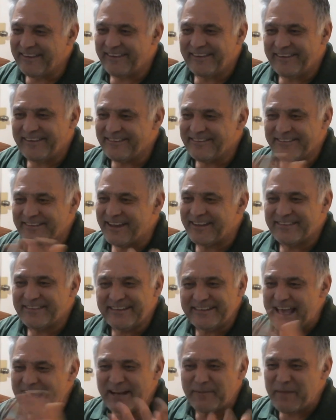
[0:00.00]
You do not need
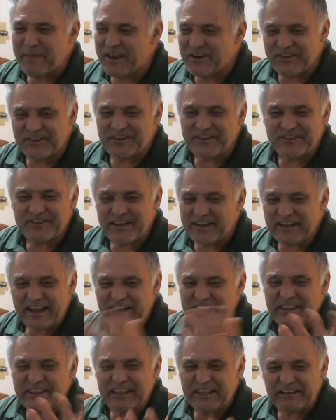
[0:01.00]
animations and
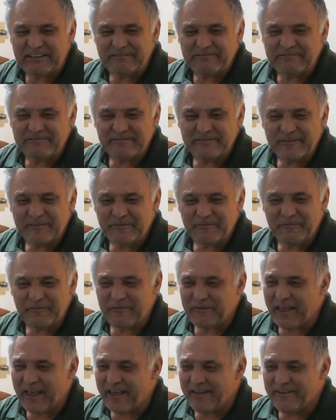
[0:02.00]
anything.
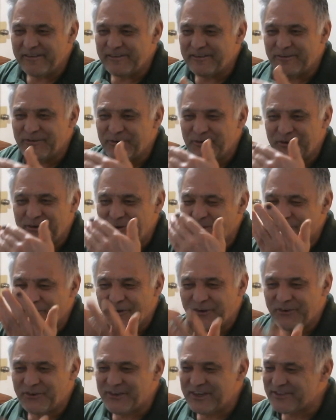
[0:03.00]
If
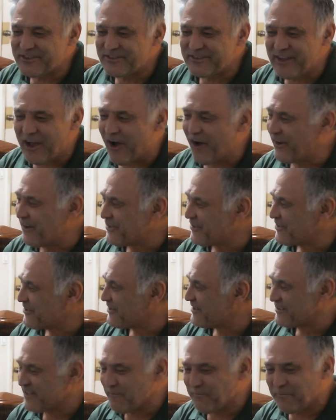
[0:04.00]
you're just honest,
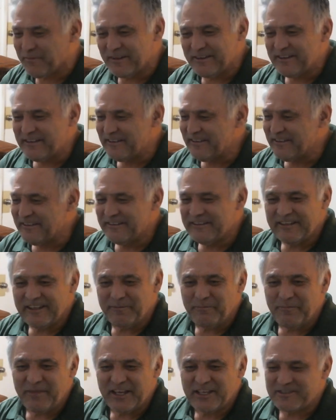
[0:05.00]
simple, it
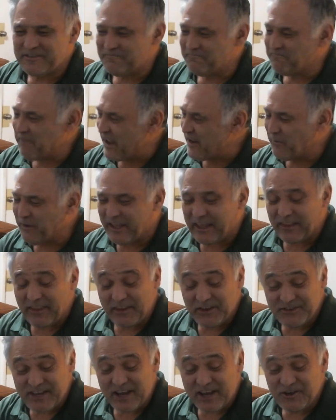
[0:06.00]
makes anybody can
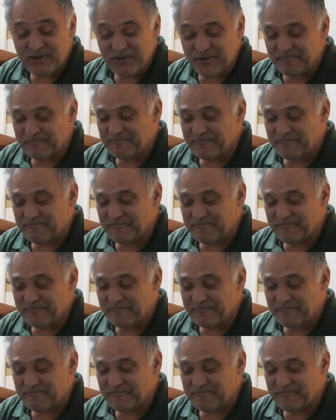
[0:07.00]
understand you.